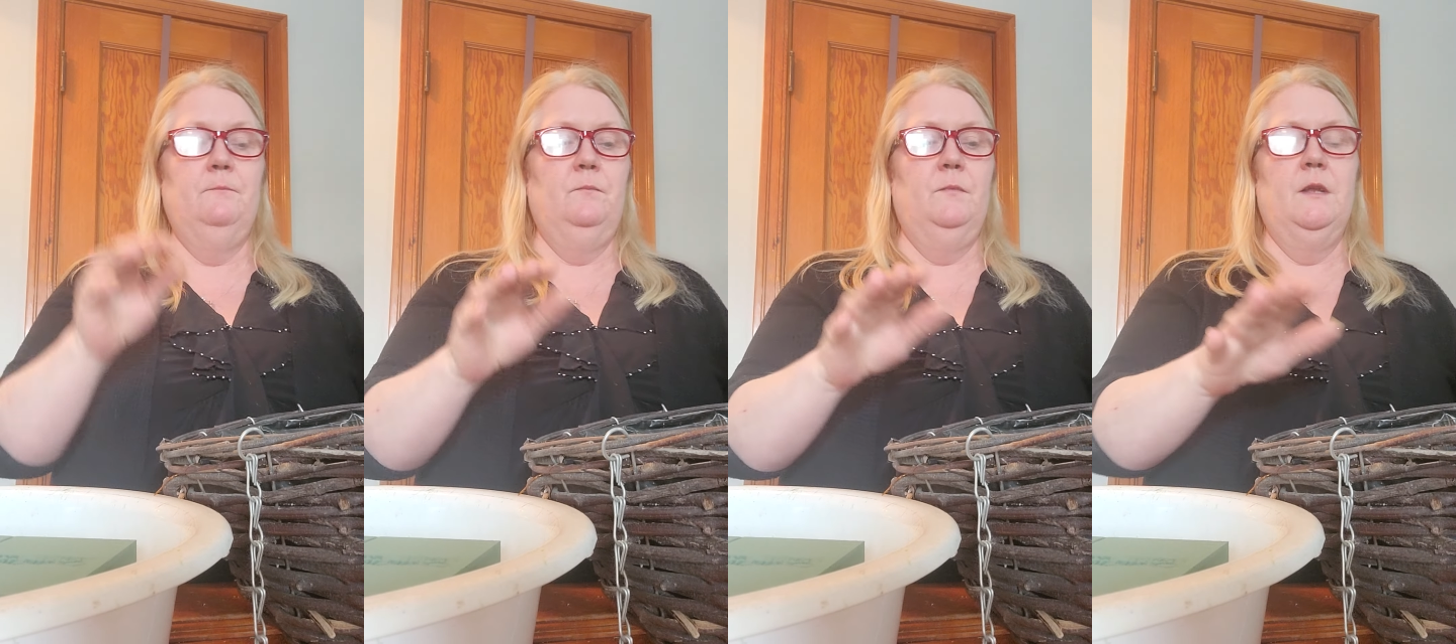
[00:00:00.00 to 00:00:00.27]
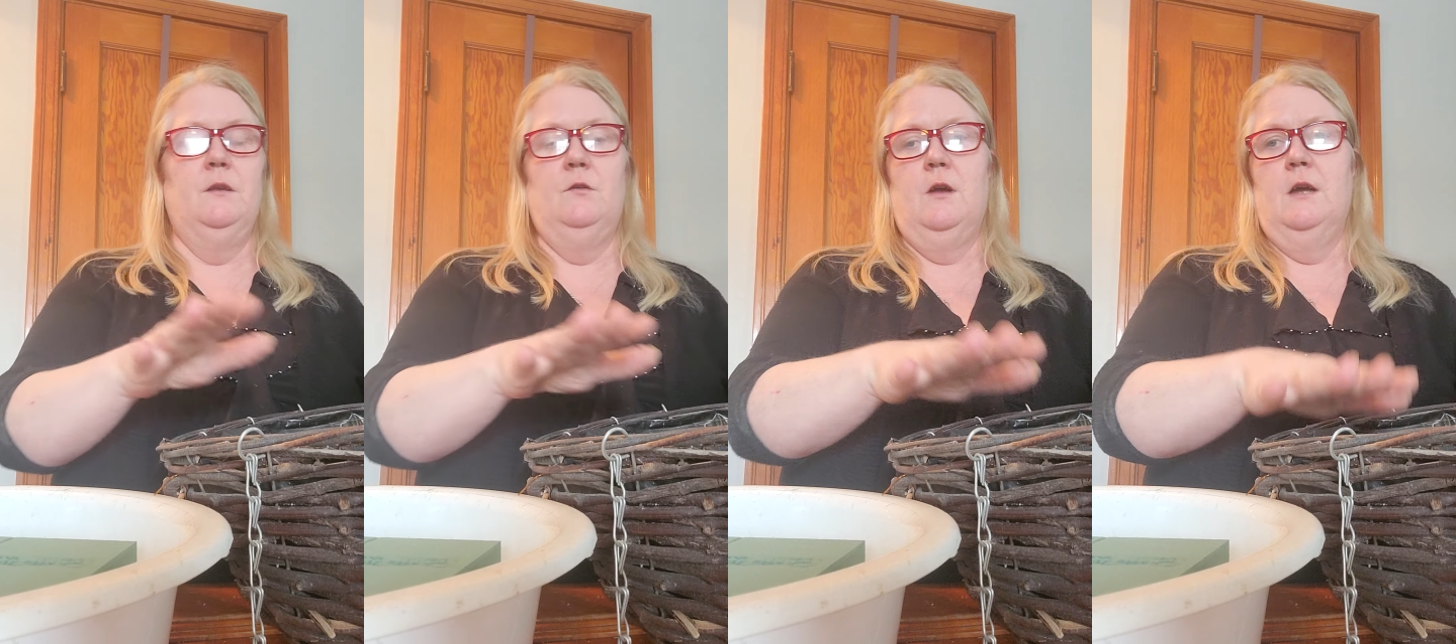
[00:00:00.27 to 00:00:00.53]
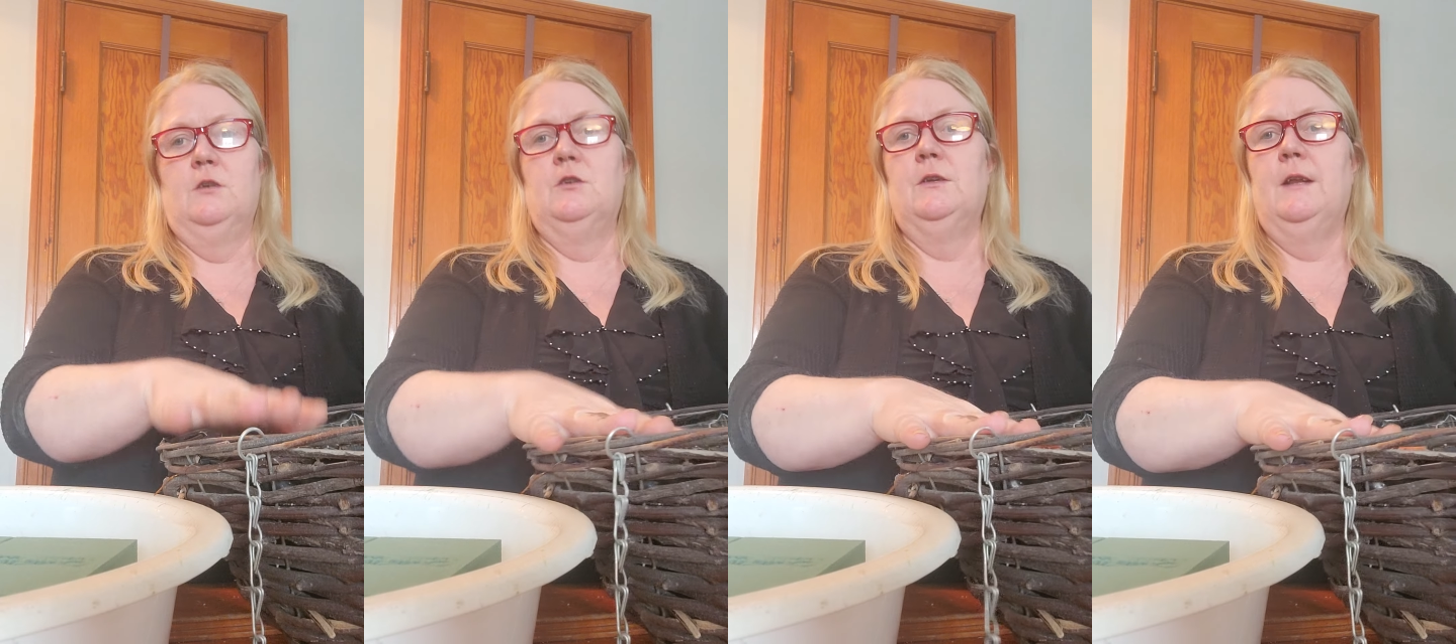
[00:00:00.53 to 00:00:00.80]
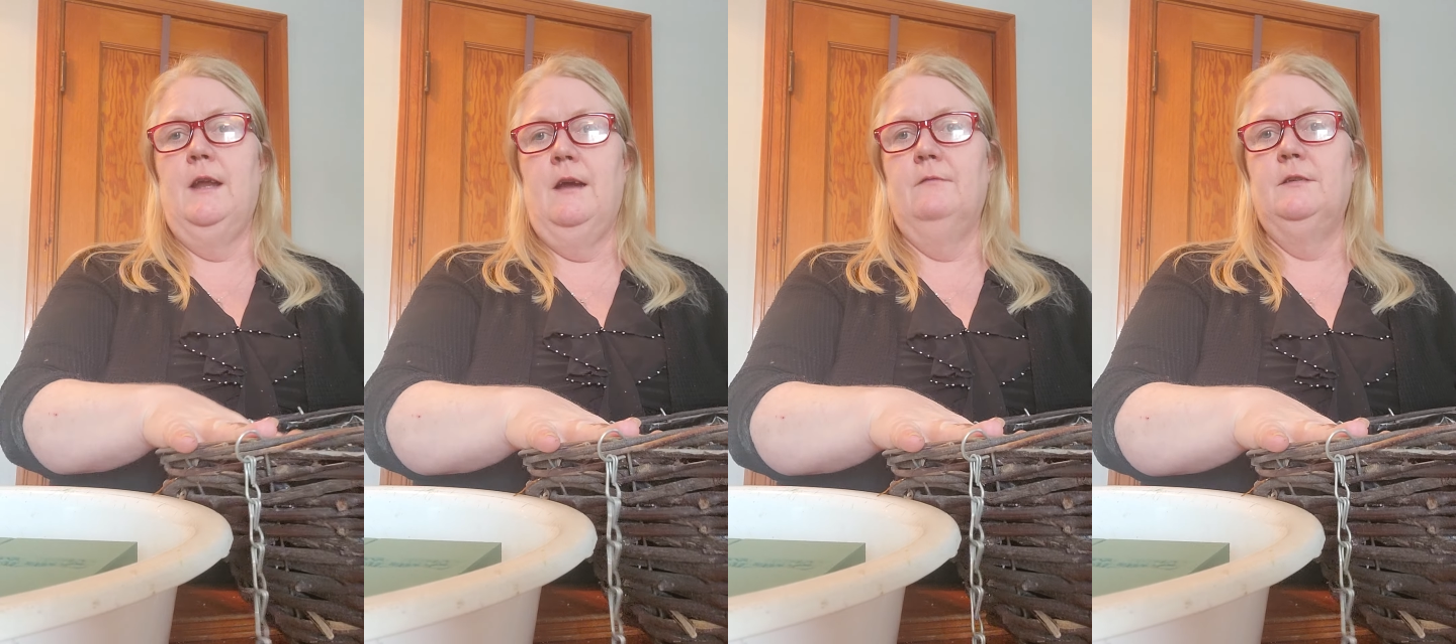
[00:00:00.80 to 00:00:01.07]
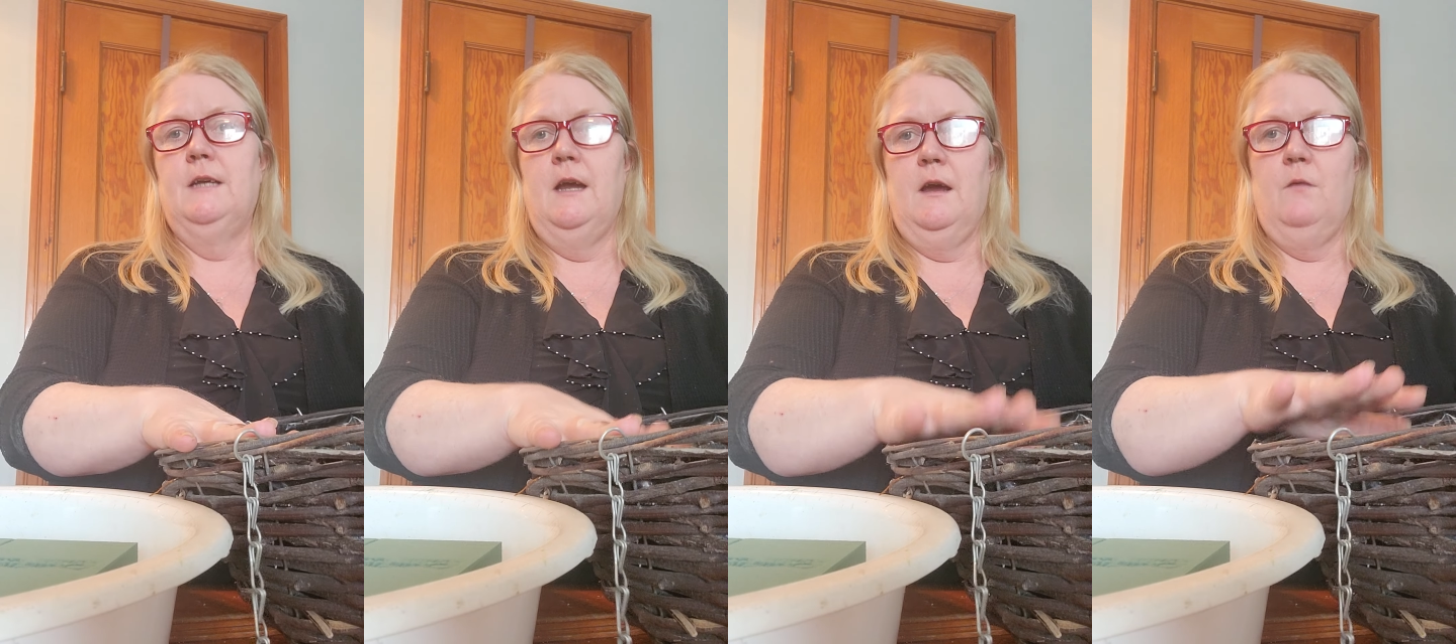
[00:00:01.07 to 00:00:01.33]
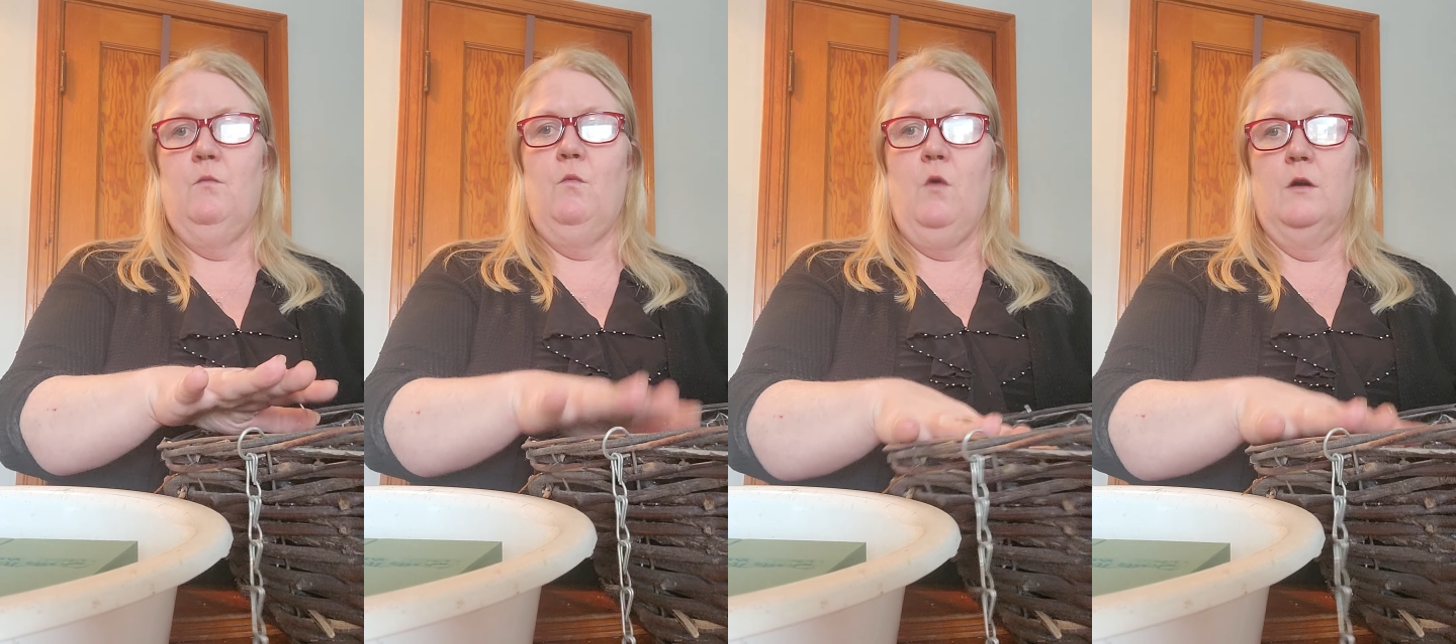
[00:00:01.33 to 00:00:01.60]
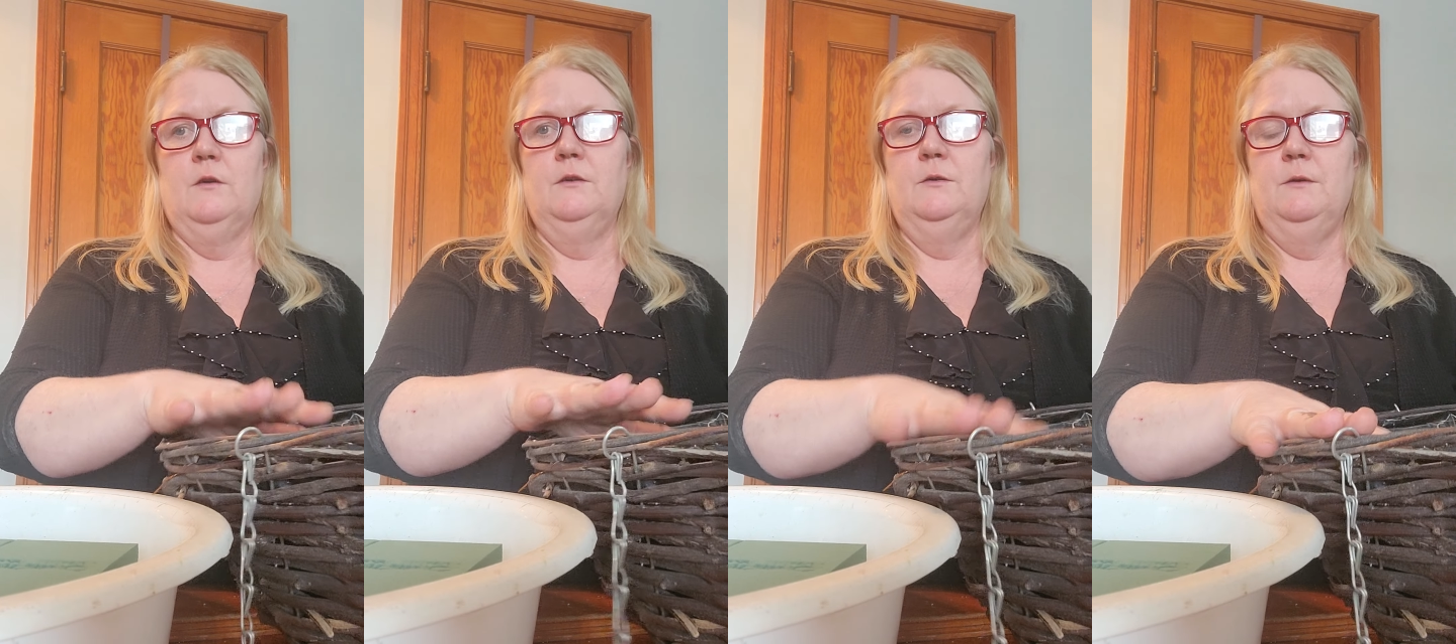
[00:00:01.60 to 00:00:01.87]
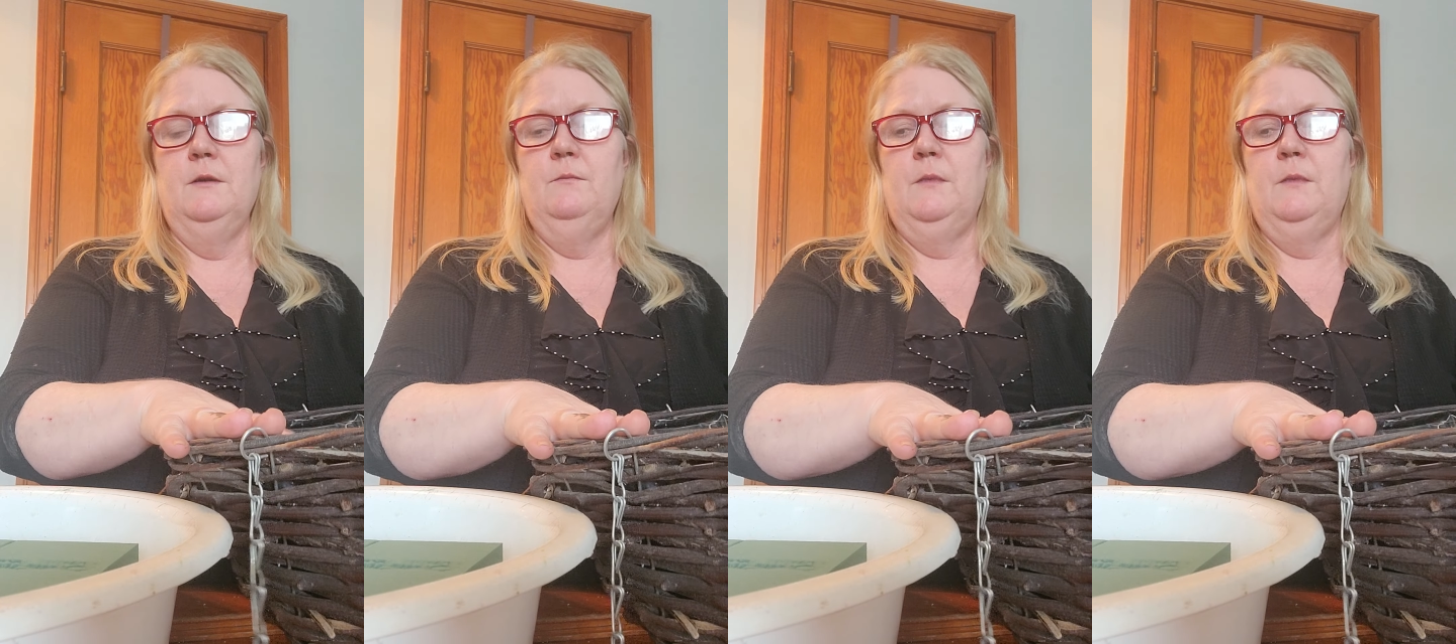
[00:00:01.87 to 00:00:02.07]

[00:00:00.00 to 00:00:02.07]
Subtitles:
then you're actually going to have to add water to it